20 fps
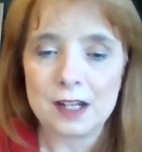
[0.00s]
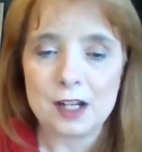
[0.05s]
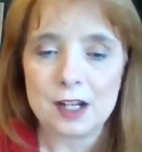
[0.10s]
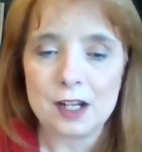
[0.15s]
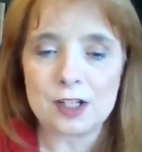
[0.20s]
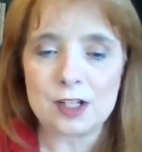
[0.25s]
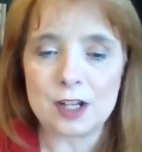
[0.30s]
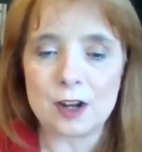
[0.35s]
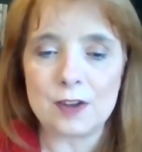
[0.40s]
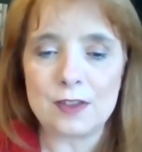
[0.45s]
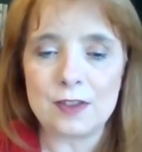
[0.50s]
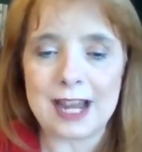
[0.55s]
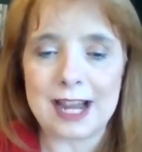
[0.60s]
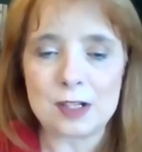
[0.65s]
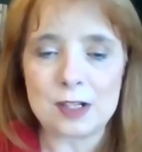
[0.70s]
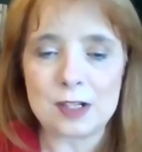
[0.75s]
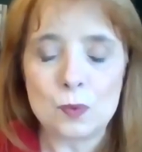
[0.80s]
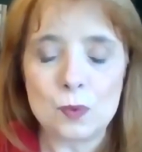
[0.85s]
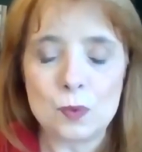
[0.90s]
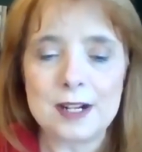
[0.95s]
So
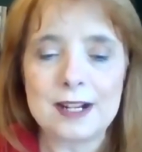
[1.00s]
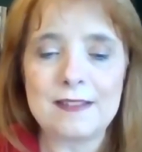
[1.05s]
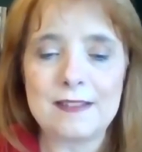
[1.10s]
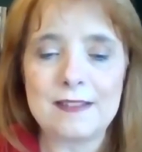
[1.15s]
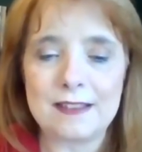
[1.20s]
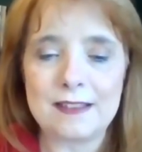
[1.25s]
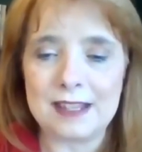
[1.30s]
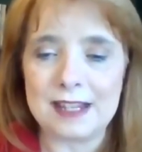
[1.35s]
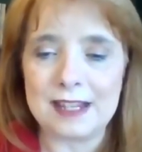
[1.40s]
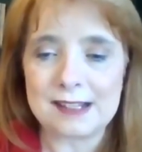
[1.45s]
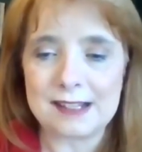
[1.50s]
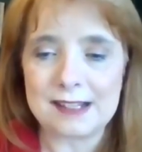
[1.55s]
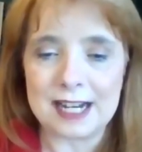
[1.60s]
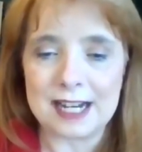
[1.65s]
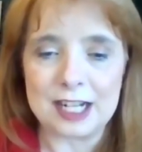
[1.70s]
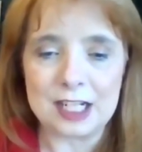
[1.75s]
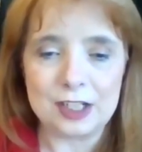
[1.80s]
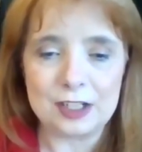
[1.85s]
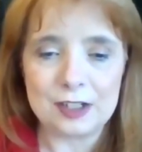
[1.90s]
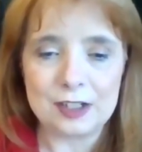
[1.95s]
that's one of the things that
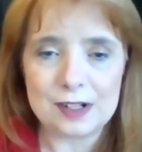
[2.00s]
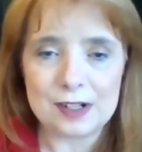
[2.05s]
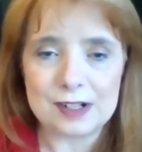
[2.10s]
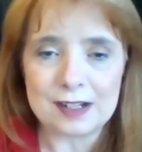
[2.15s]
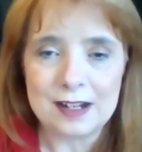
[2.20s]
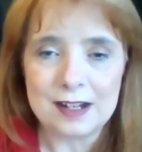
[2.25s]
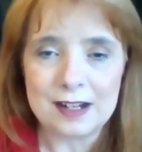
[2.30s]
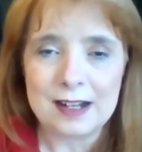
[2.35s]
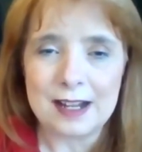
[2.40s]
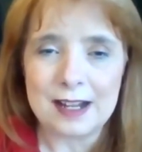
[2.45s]
I use.